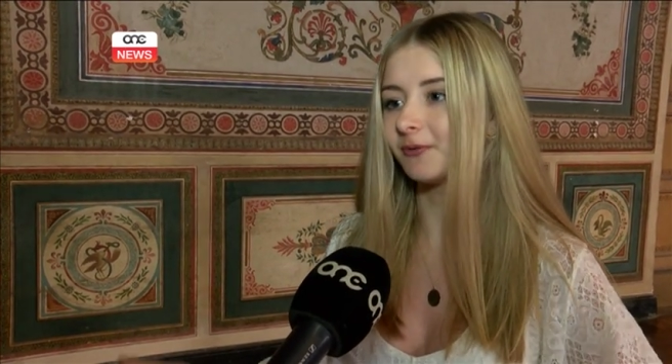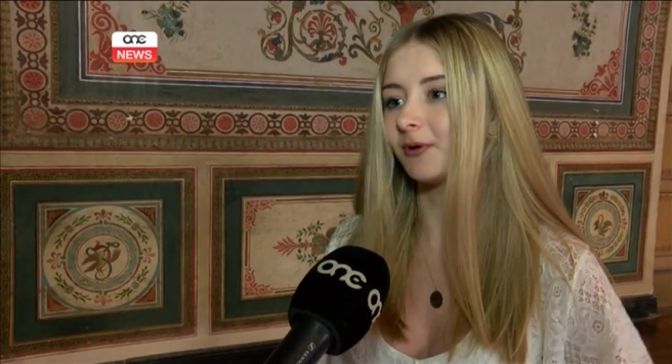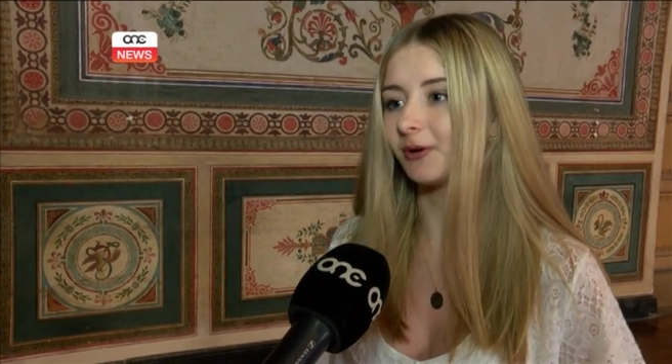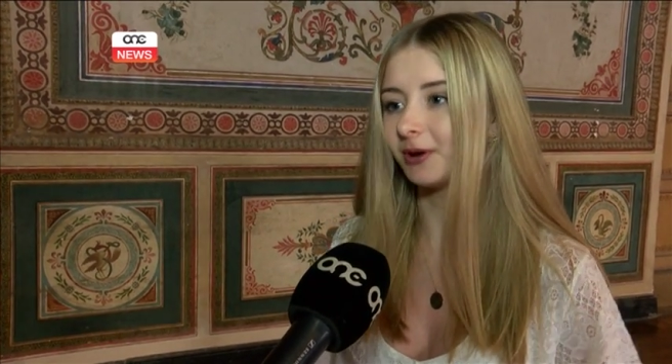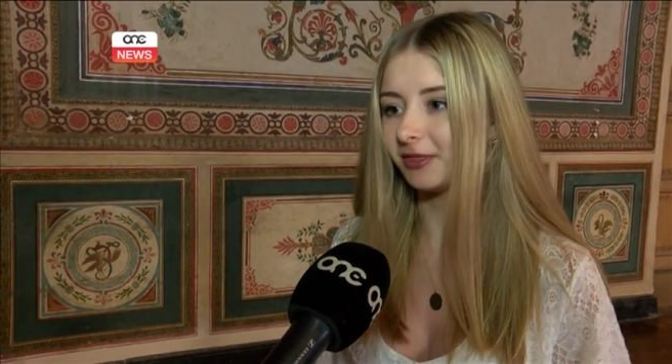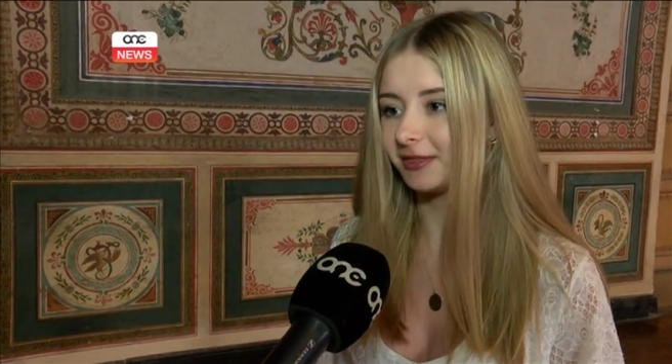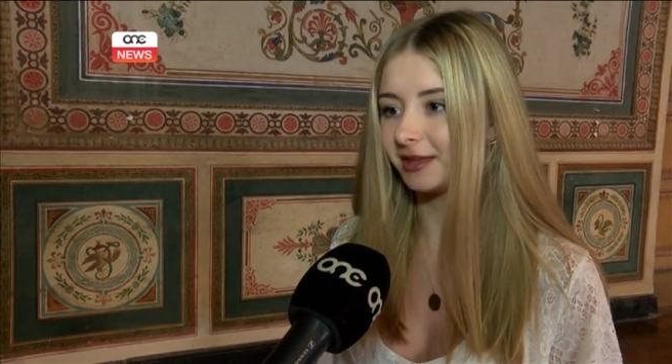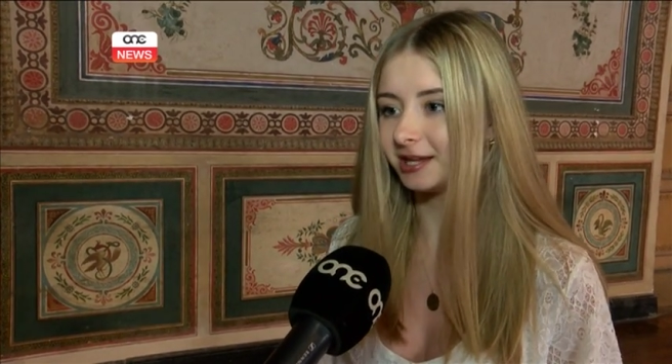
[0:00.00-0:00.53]
role
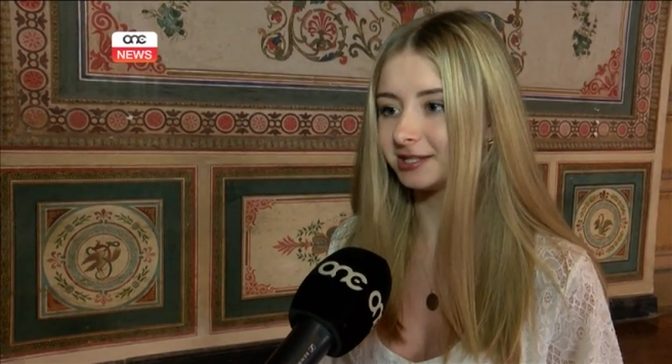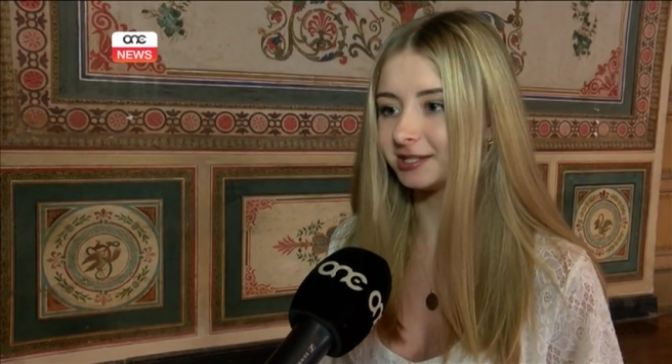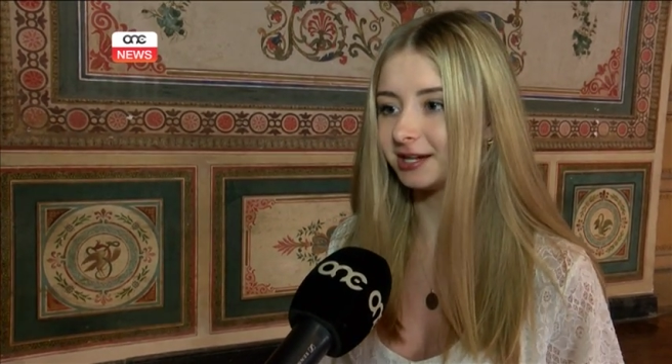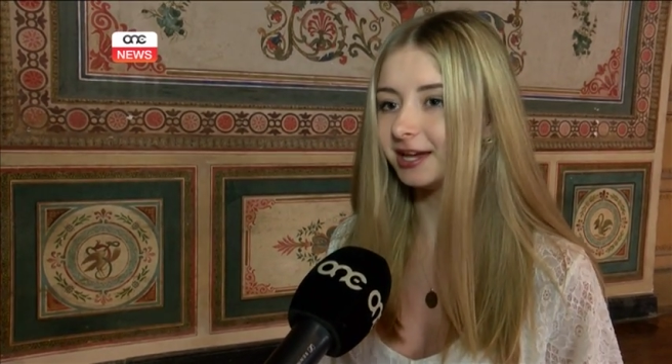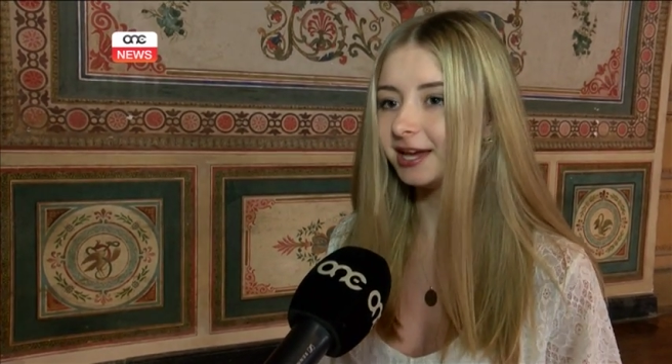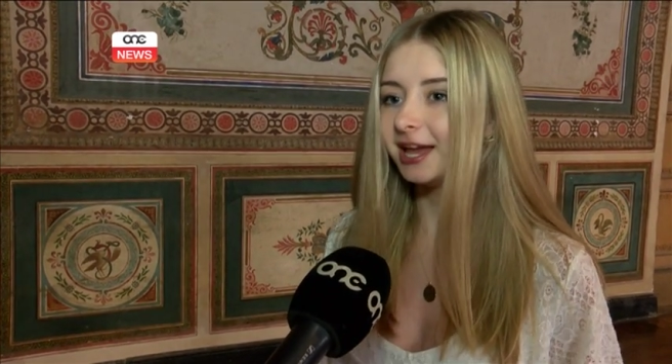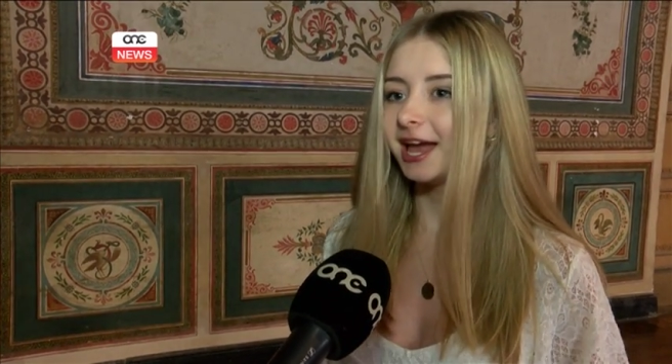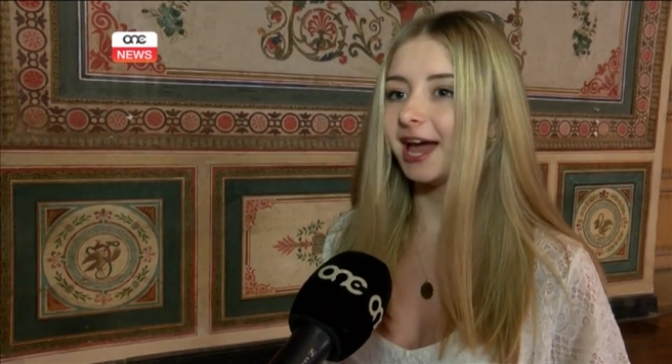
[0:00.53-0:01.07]
in theatre,
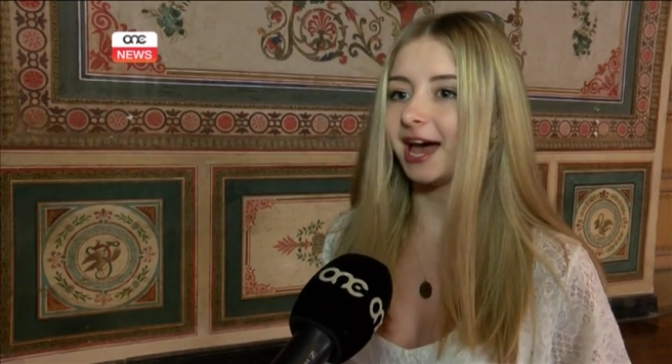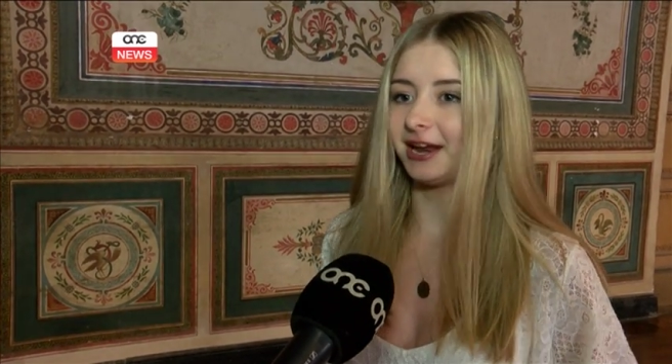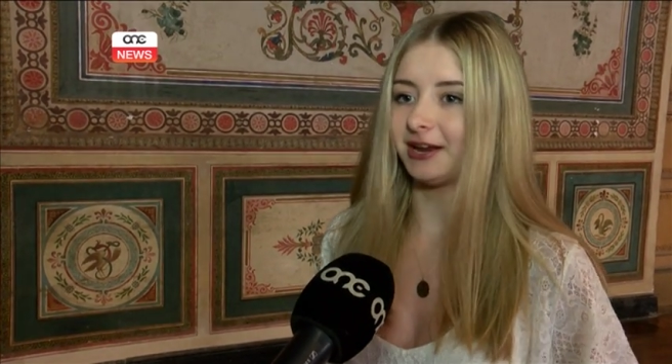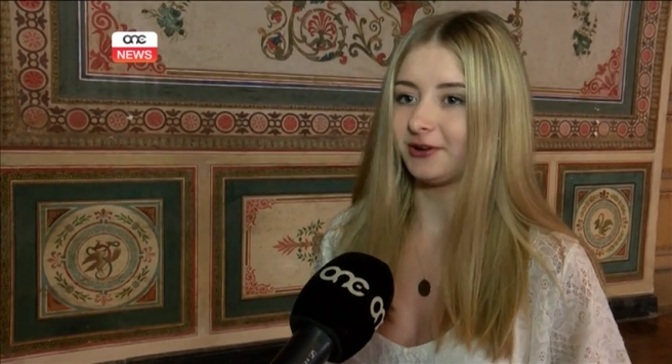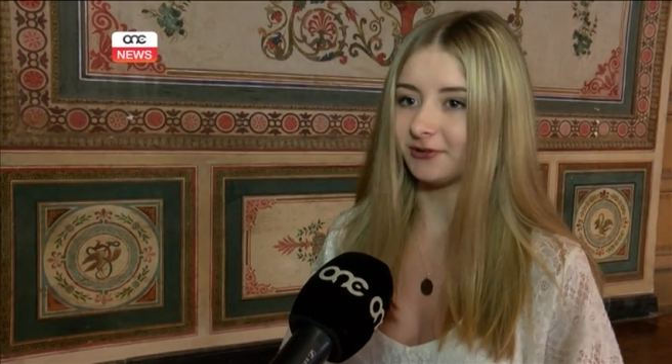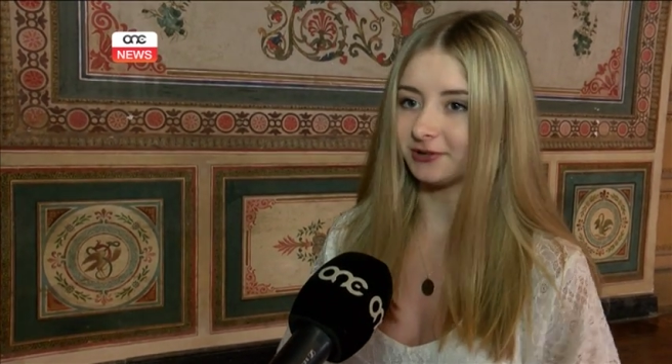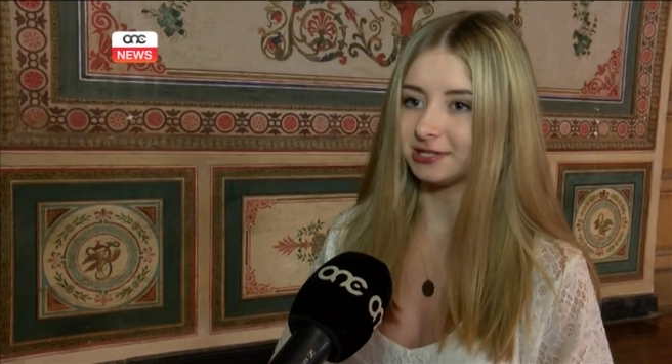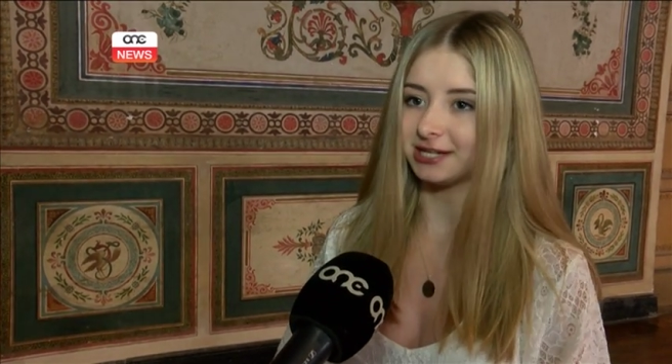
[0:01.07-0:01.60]
and I
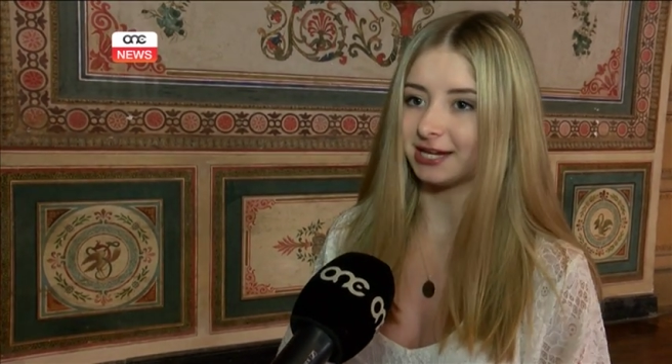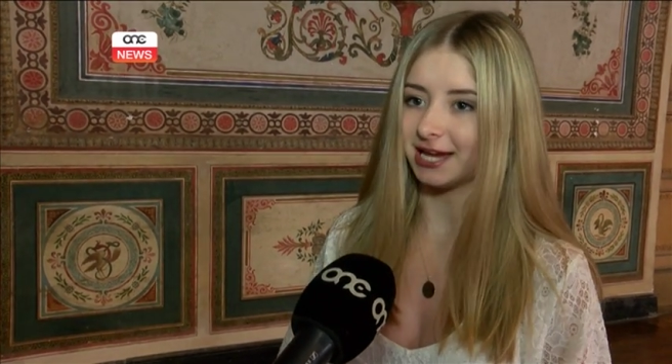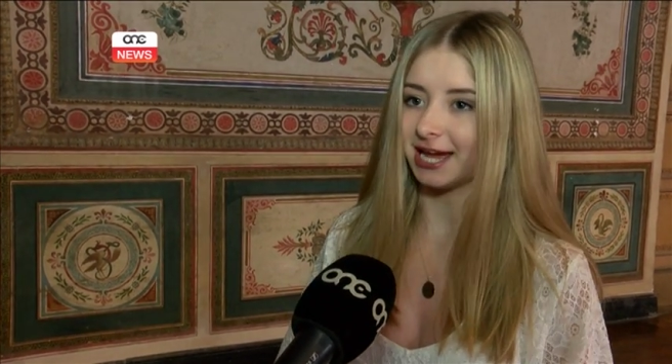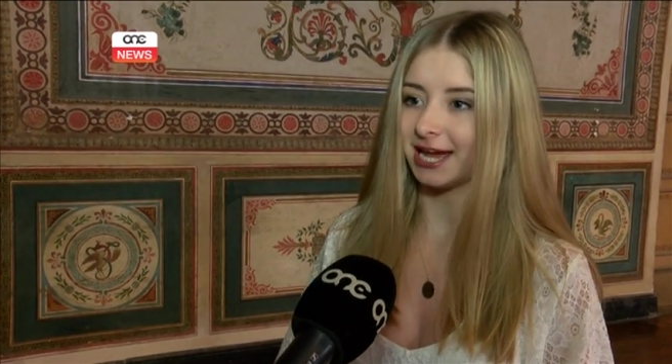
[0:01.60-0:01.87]
got it.